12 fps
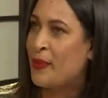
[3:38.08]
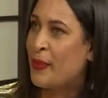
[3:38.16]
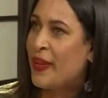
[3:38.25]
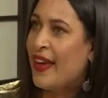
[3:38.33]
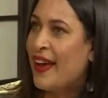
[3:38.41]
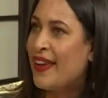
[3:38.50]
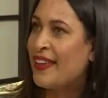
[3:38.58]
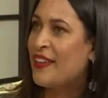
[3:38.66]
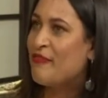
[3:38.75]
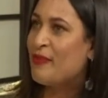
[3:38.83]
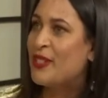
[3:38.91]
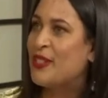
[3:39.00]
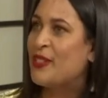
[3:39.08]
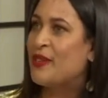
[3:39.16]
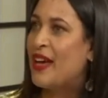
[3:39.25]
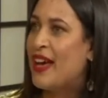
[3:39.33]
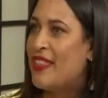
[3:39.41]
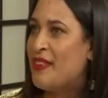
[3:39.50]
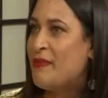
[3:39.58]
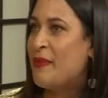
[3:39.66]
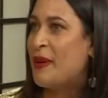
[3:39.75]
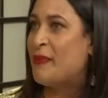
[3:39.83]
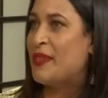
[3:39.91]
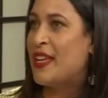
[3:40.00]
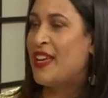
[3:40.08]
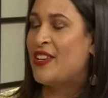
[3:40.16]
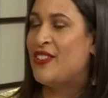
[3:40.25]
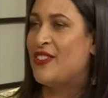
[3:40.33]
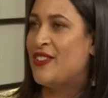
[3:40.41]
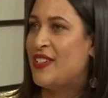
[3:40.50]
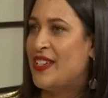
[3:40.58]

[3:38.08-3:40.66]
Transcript: where I gave birth to other moms, and you could